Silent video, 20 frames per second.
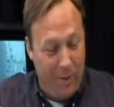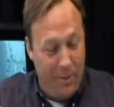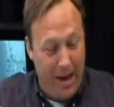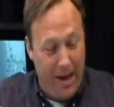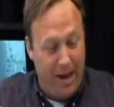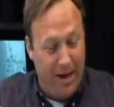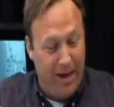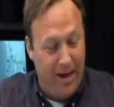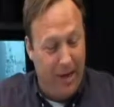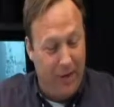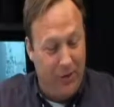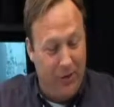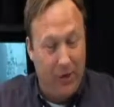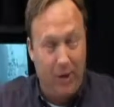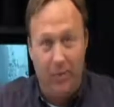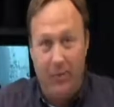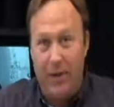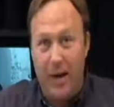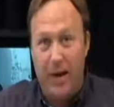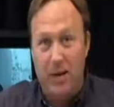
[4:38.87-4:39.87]
We're making
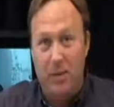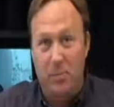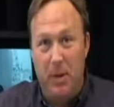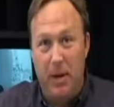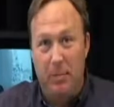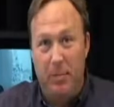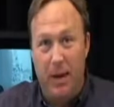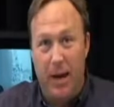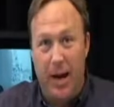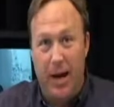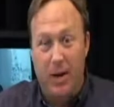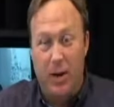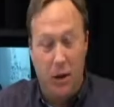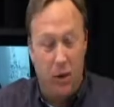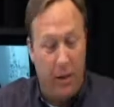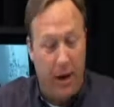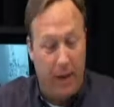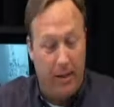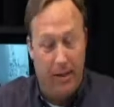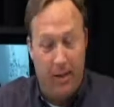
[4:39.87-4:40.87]
history thanks to people like
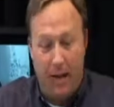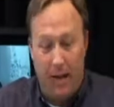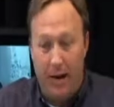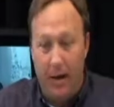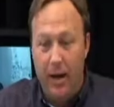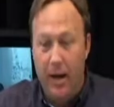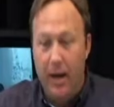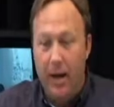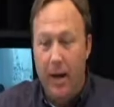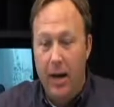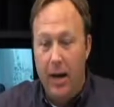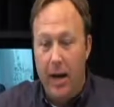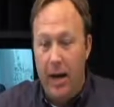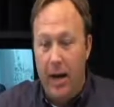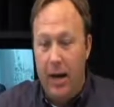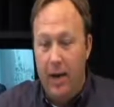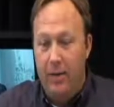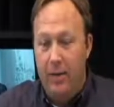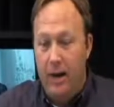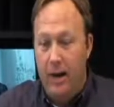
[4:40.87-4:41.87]
you out there. Uh,
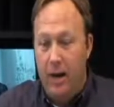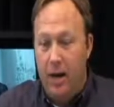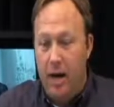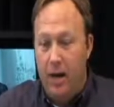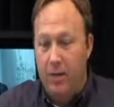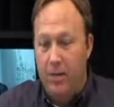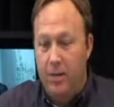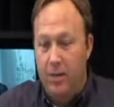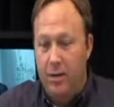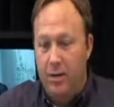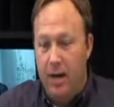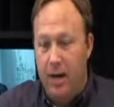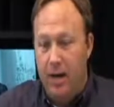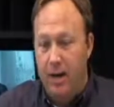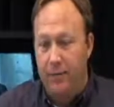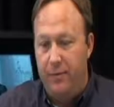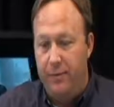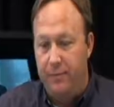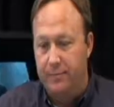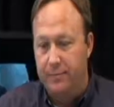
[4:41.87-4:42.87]
anything else,
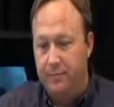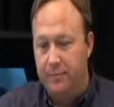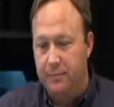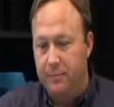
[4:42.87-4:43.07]
Steve?